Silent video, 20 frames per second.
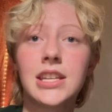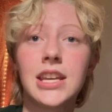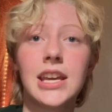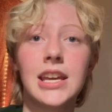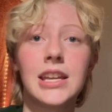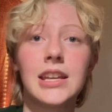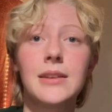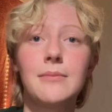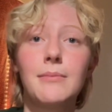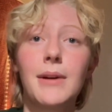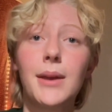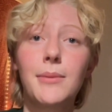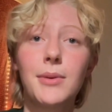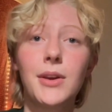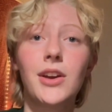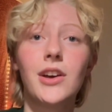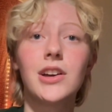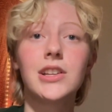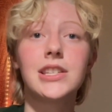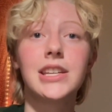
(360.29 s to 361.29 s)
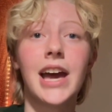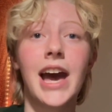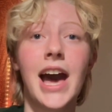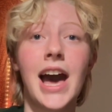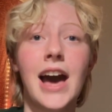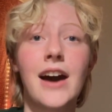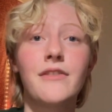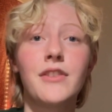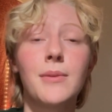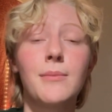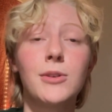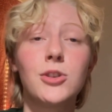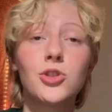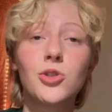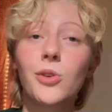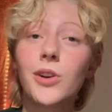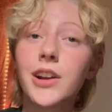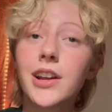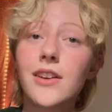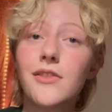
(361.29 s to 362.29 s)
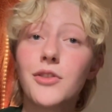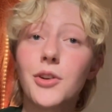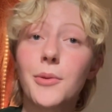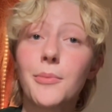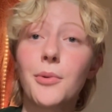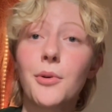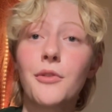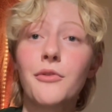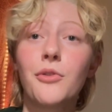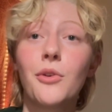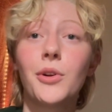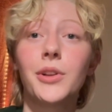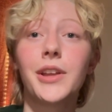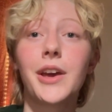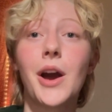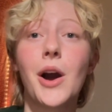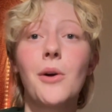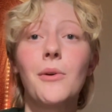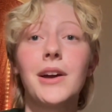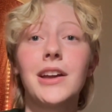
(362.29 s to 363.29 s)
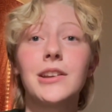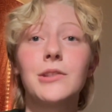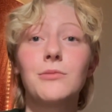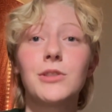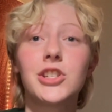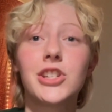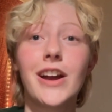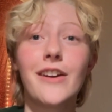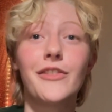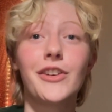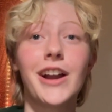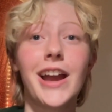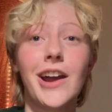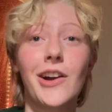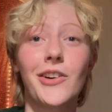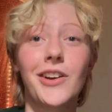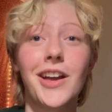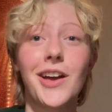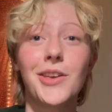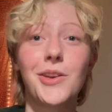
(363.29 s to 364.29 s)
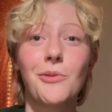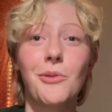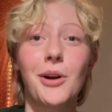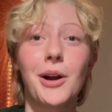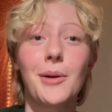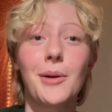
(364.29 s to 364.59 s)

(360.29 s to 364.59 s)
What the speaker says: it might be good to have a majority of your portfolio in whichever area you are